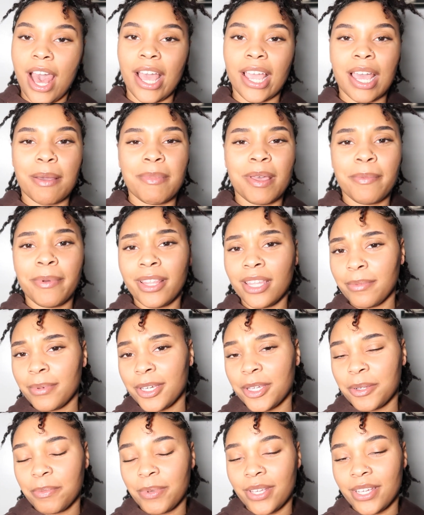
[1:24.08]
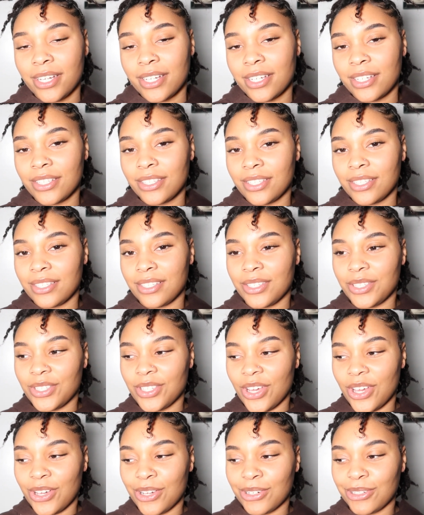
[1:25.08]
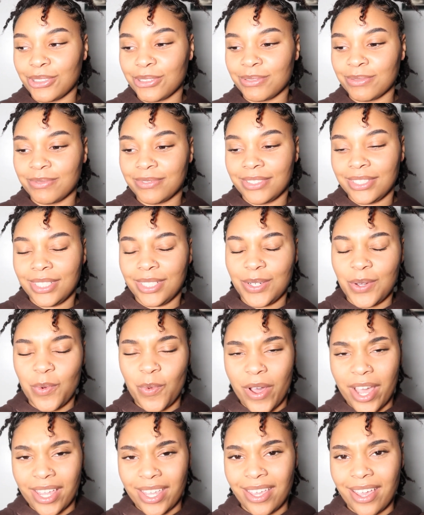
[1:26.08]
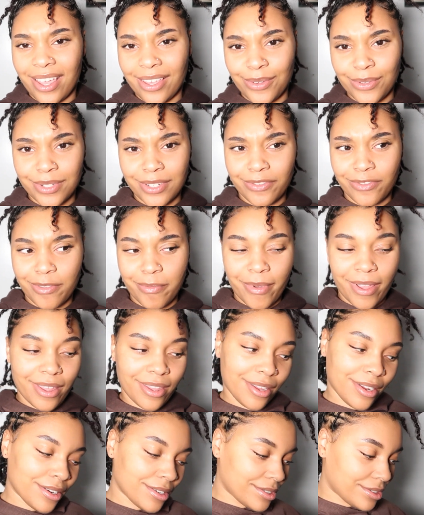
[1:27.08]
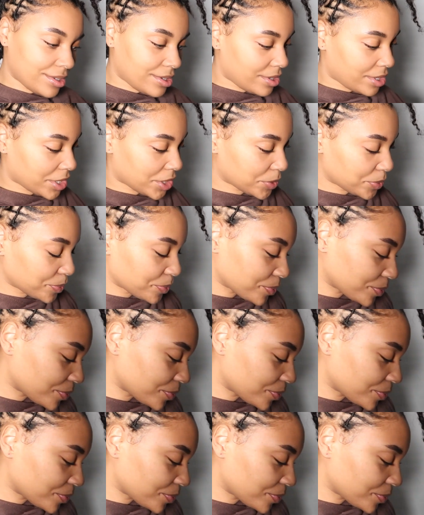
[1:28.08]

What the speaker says: I got my belly button pierced, so why can't I use it for my ears, And